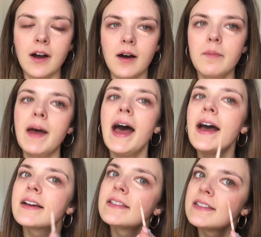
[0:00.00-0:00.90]

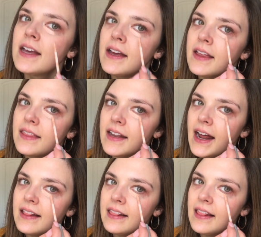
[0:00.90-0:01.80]
compacts that
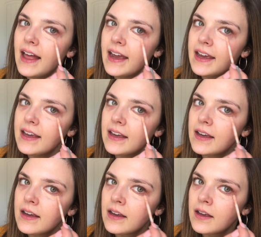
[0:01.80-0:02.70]
I like,